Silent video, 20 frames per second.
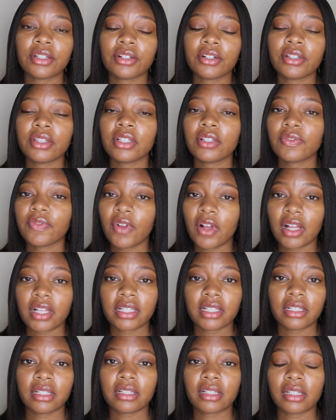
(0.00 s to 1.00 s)
during this fall
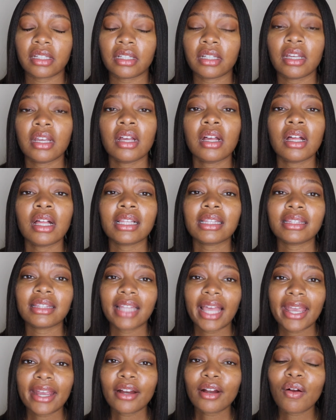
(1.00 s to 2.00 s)
season,
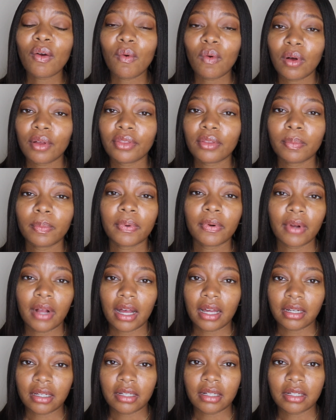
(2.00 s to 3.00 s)
layer on the
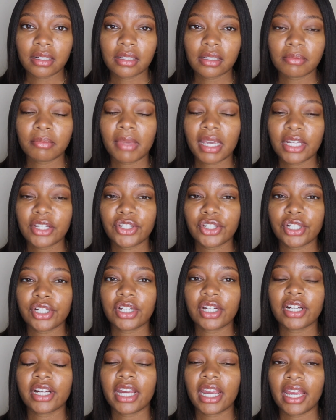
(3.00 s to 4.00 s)
products. Make sure
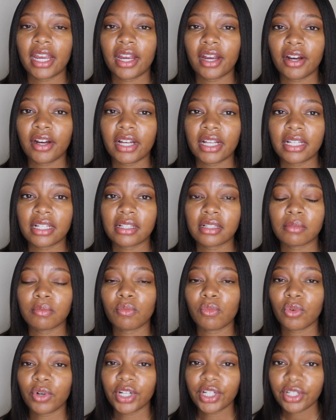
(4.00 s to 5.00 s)
your hair is
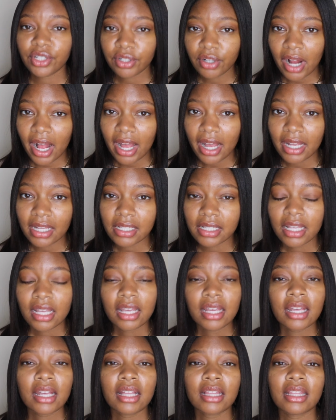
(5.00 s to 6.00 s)
moisturized,
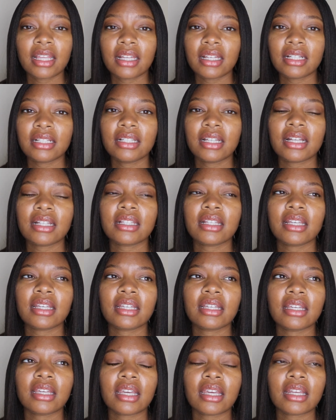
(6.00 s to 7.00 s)
that it
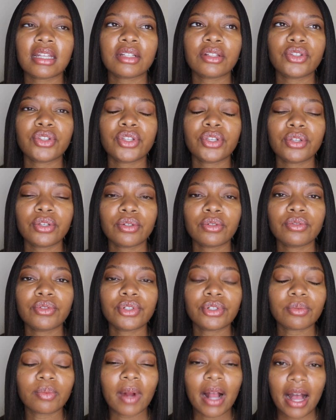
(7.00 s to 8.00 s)
doesn't get too
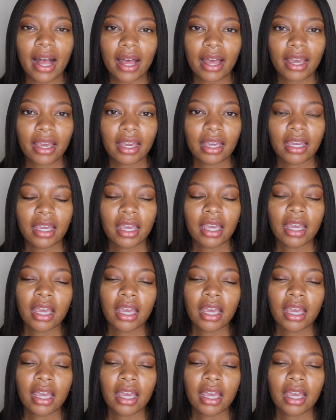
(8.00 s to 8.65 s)
dry